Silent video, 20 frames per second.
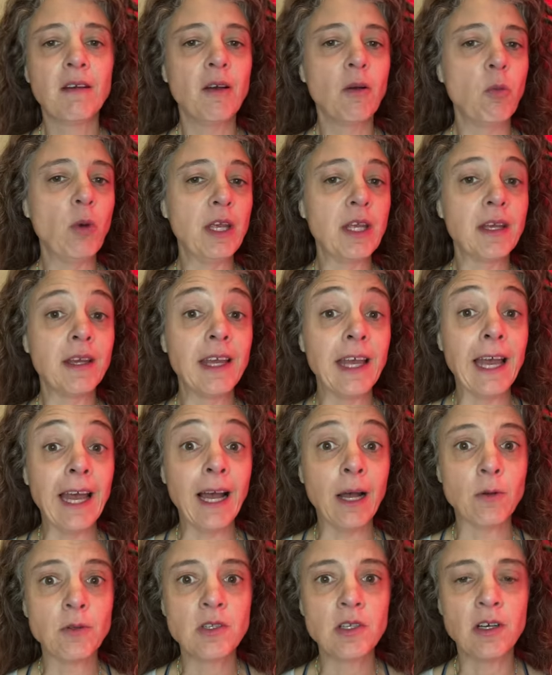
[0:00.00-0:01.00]
we can get
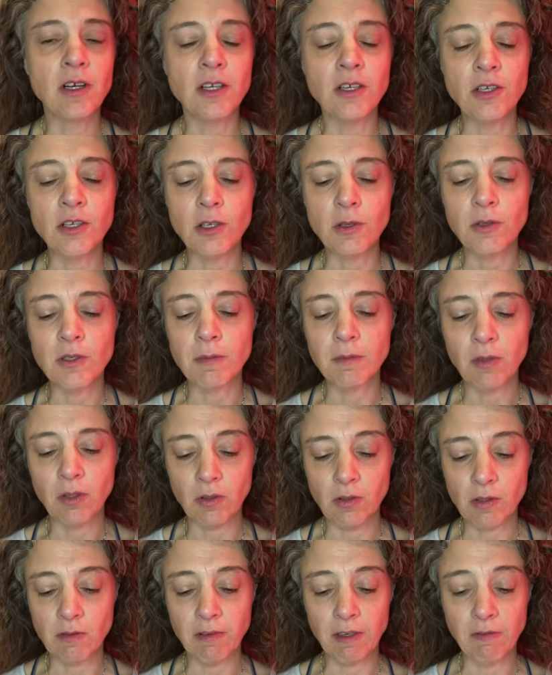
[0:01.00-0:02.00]
outside and do some
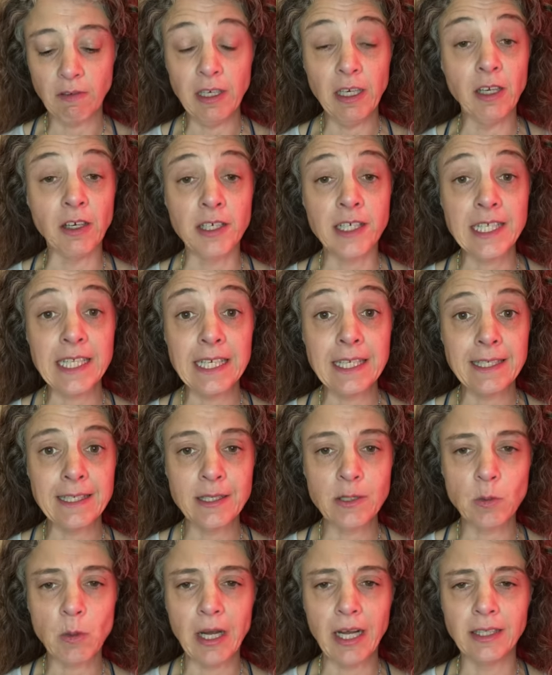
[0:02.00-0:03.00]
lots of lovely nice things
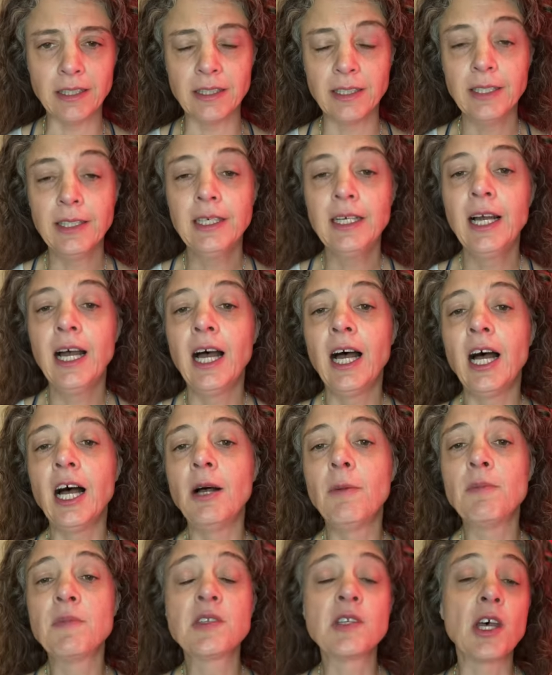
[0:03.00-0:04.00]
as well.
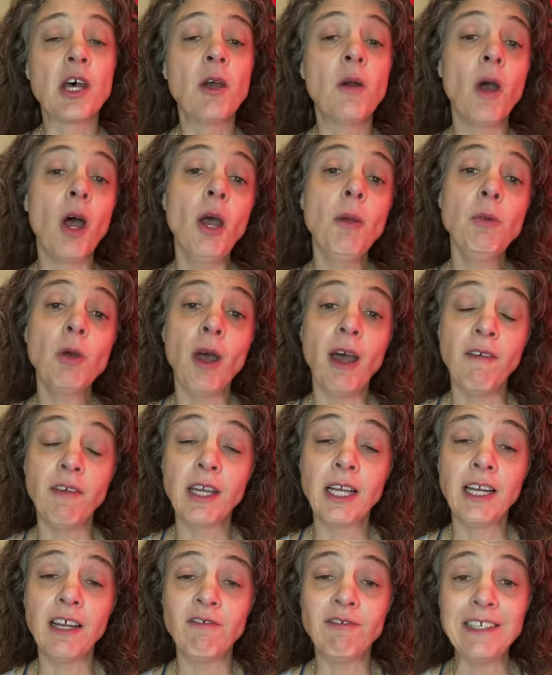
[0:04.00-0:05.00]
So hope you're having
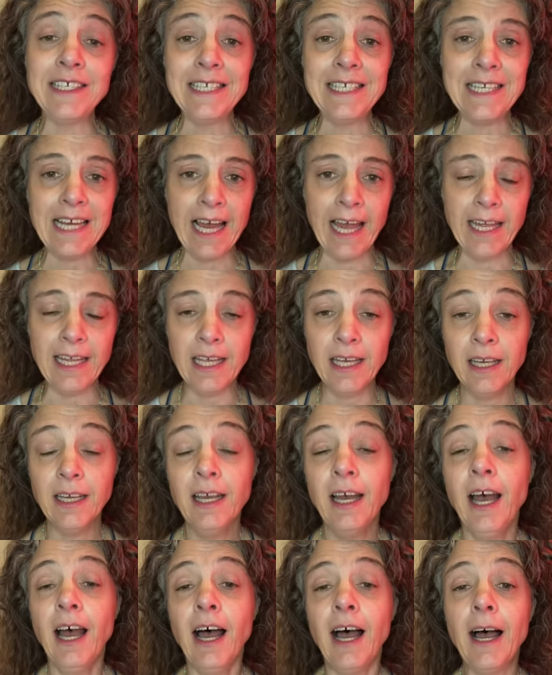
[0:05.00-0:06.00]
a lovely day.
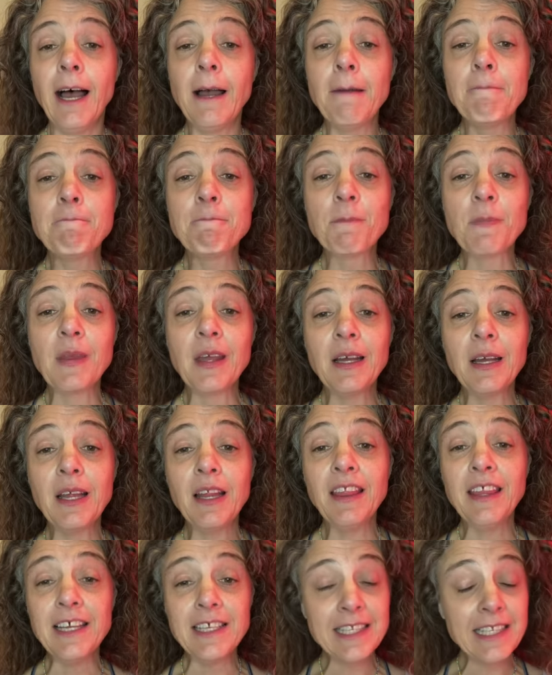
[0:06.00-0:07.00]

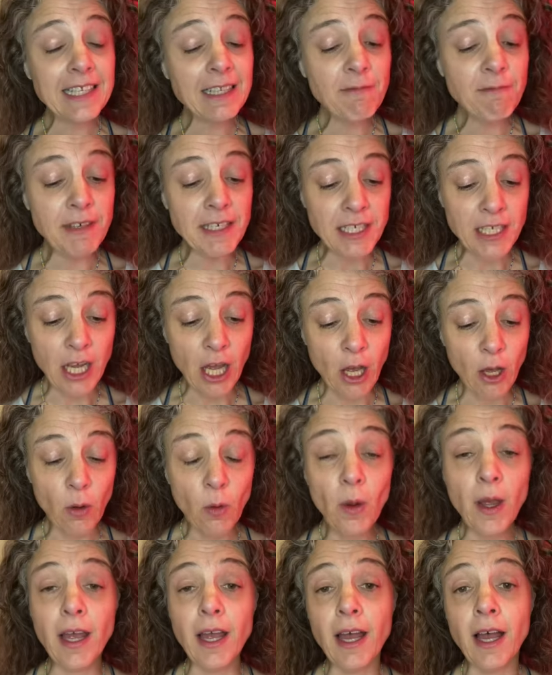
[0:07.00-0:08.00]
This little
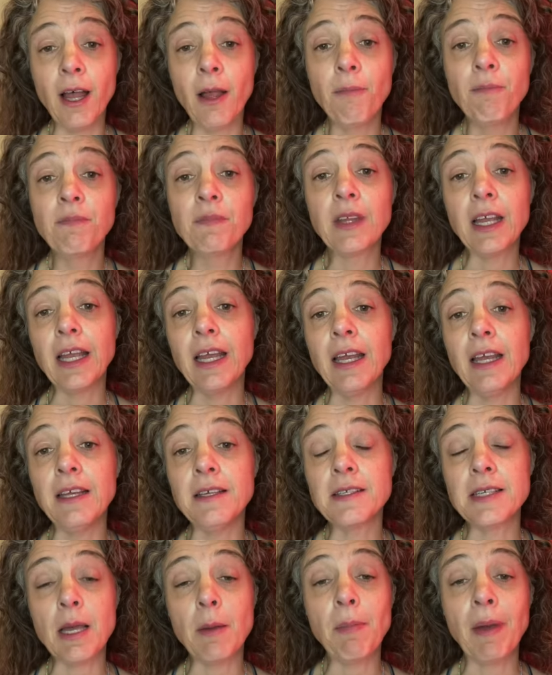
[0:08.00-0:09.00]
video
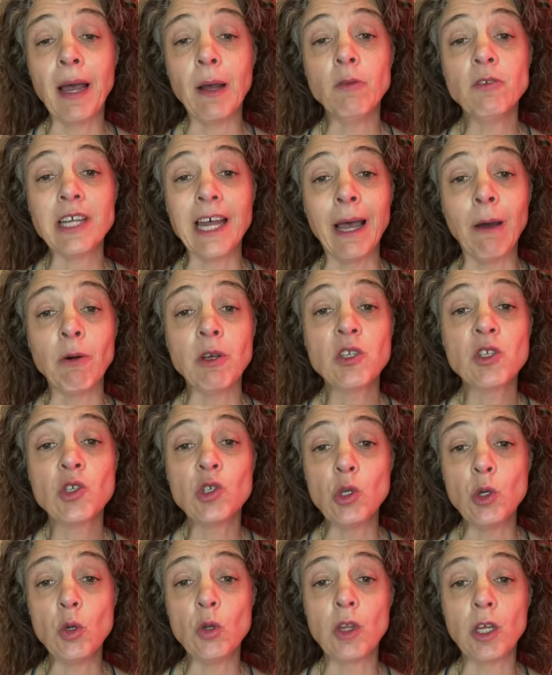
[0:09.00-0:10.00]
is about our
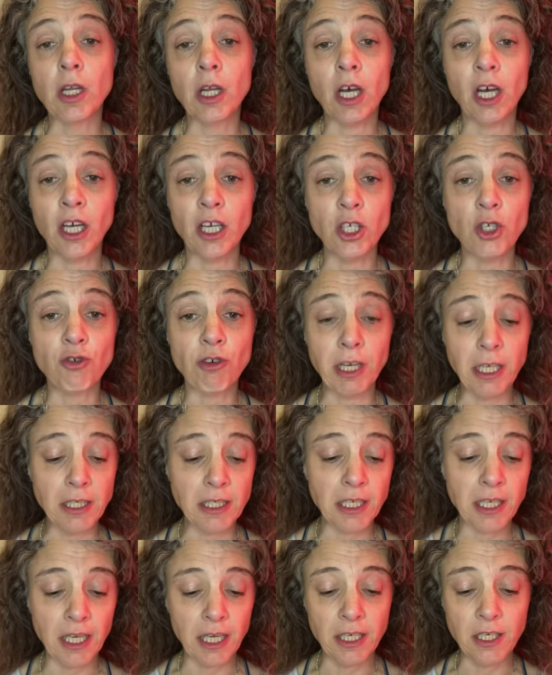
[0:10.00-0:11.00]
Soothe and
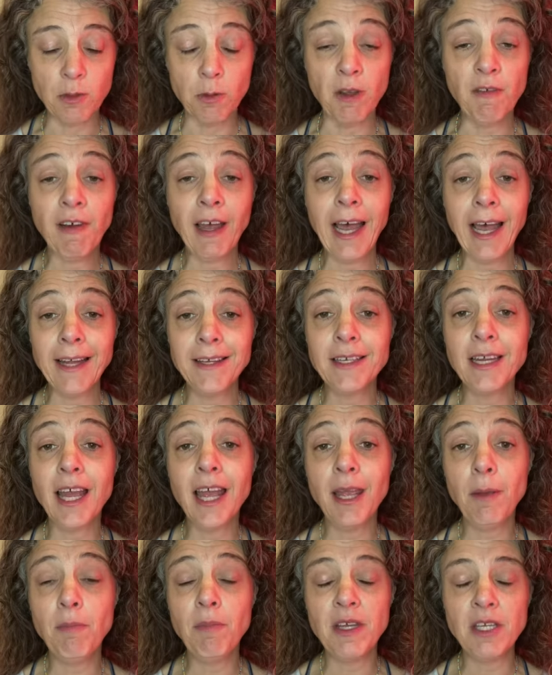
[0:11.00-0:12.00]
Hydrate kit. We've had
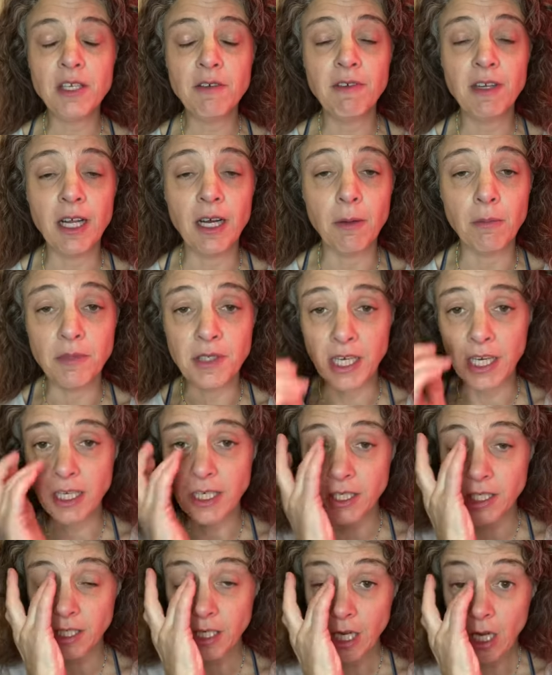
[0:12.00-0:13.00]
a bit of an
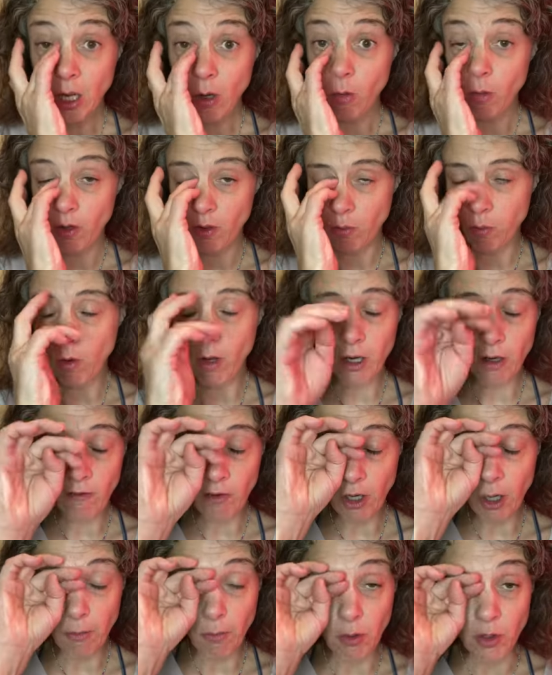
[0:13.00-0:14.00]
update with one of
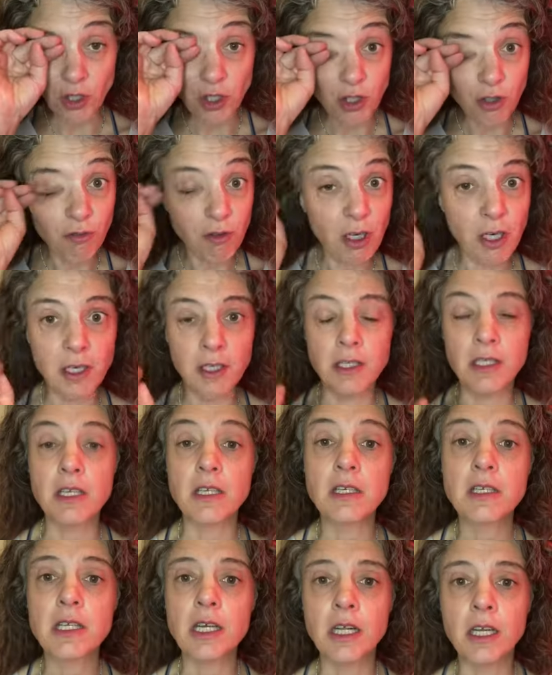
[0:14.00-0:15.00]
our
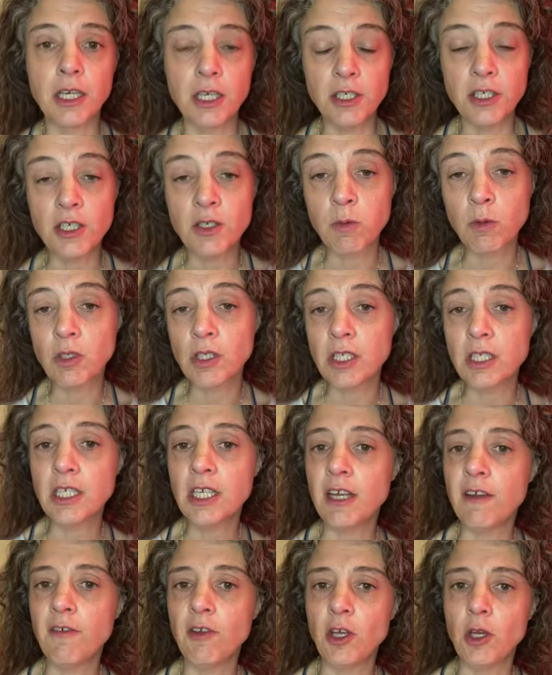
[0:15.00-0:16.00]
moisturisers, and I just wanted to
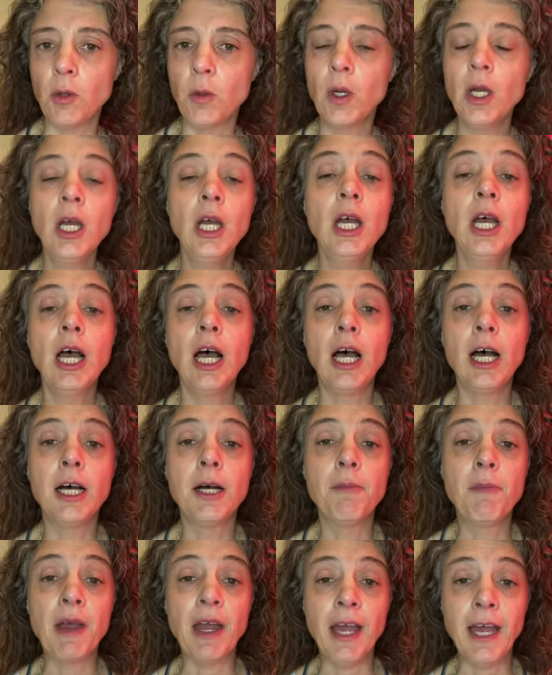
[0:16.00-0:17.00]
give you
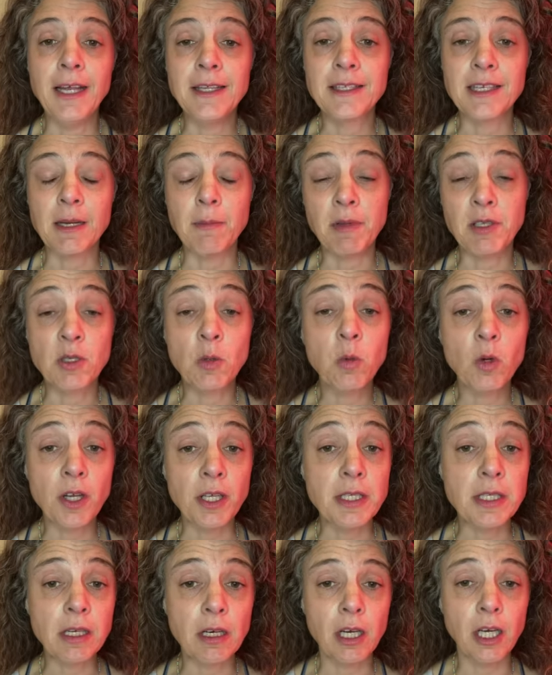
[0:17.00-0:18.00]
a heads up as to what
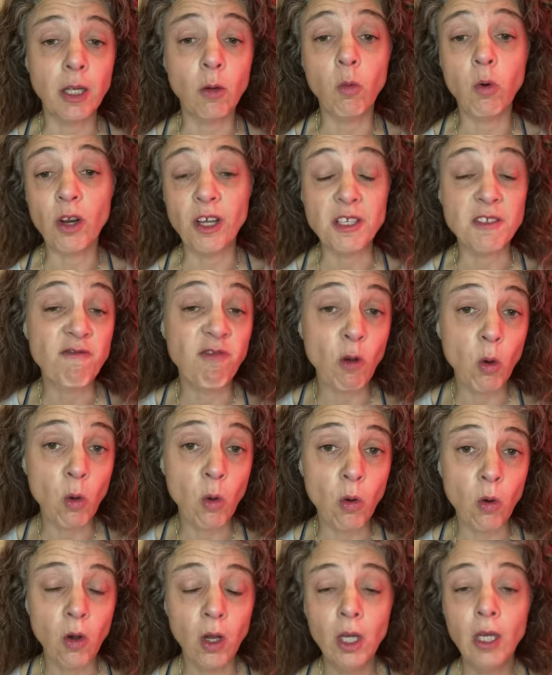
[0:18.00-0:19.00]
it's like, what it's
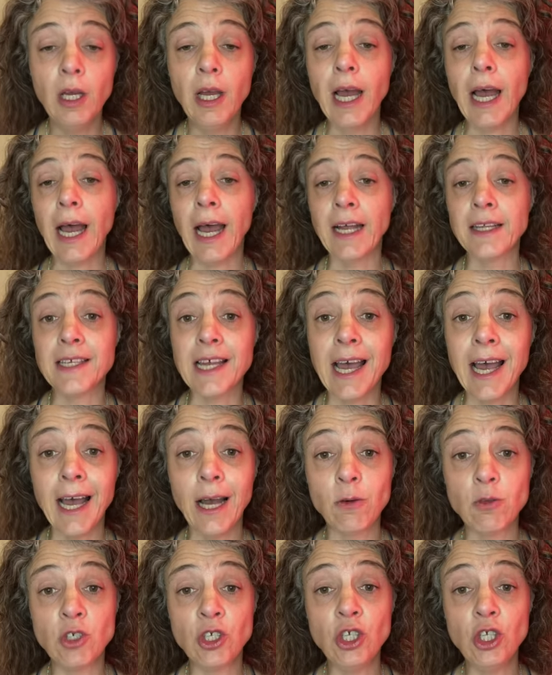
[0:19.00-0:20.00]
for, and
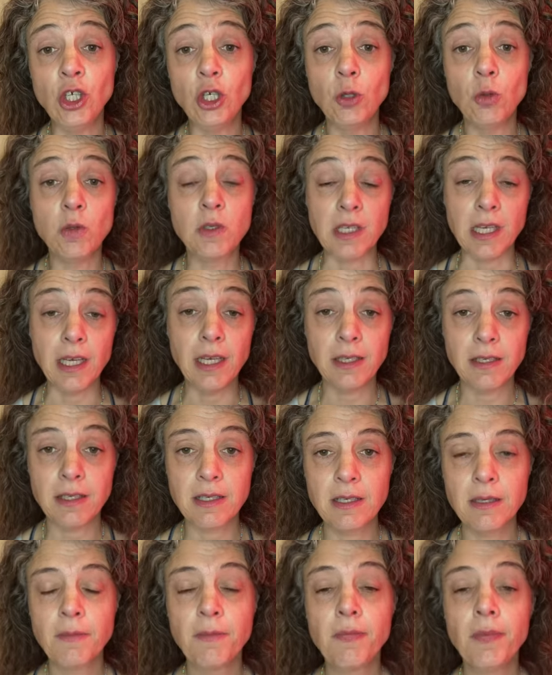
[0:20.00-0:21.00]
how to use
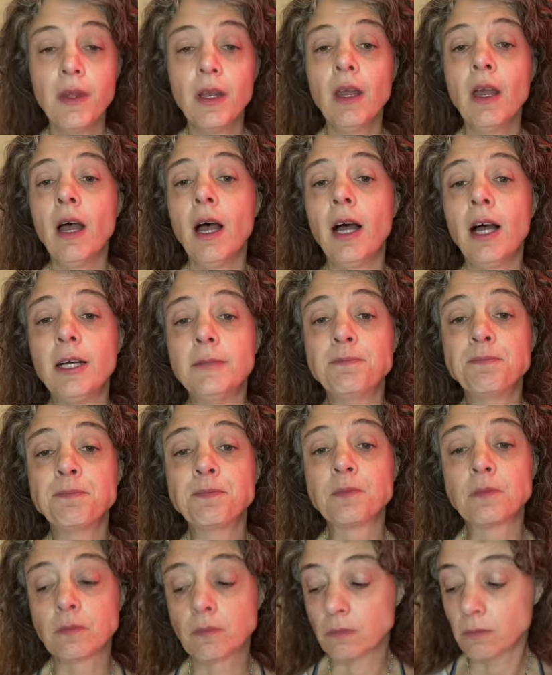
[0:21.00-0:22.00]
it.
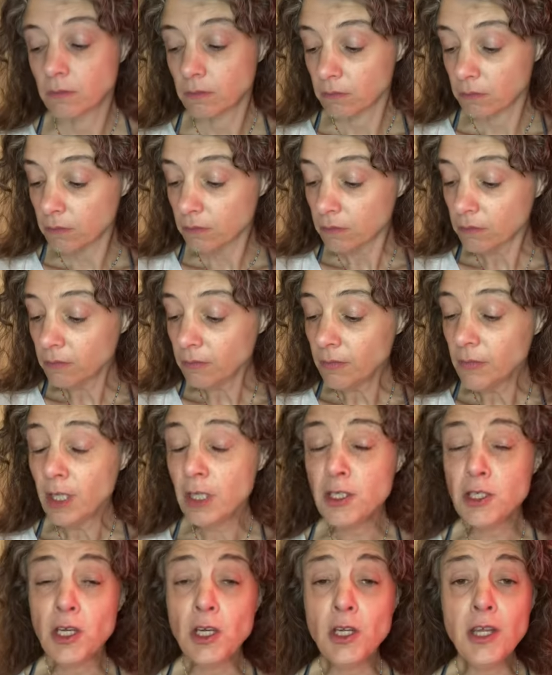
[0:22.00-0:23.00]

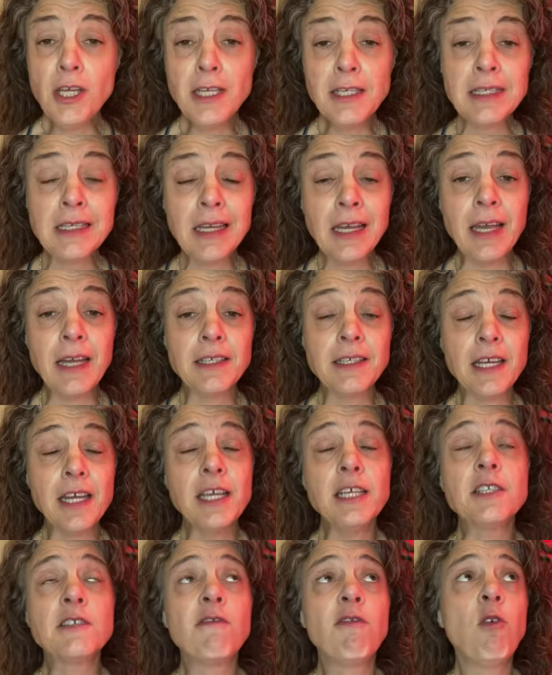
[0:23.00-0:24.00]
So this kit
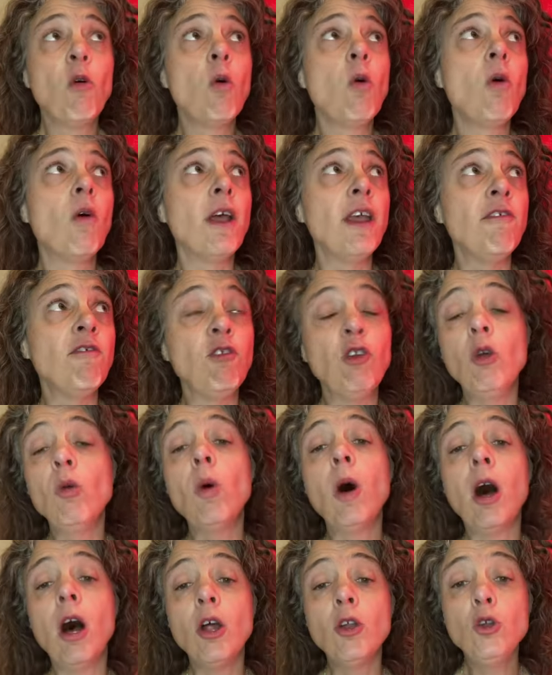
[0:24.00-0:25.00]
is for if you
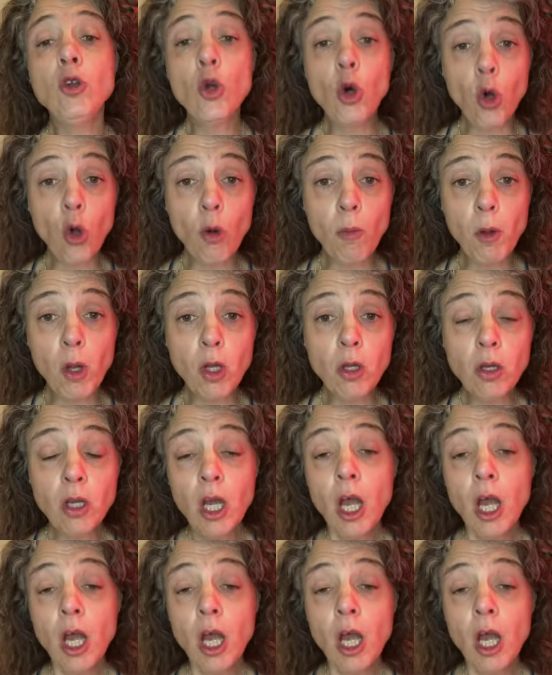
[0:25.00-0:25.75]
are normal,